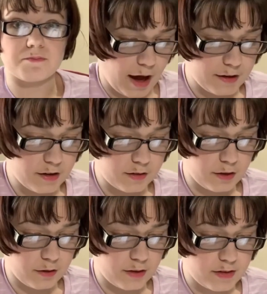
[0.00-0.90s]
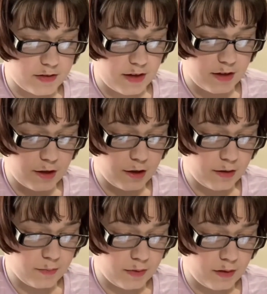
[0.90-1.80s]
I could literally sit
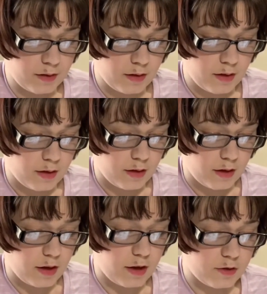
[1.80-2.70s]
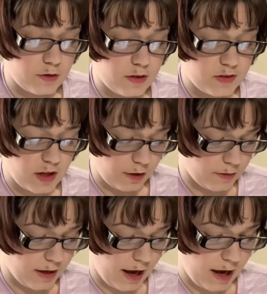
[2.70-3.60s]
here and do these
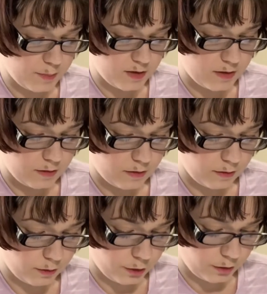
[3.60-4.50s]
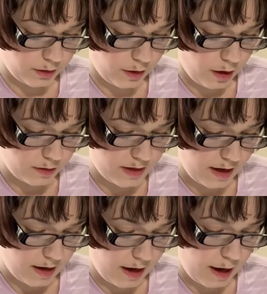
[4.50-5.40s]
coloring apps literally all
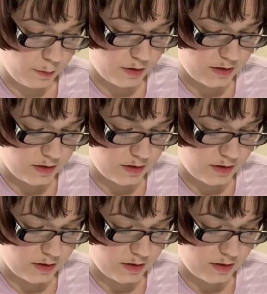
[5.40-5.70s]
day. I would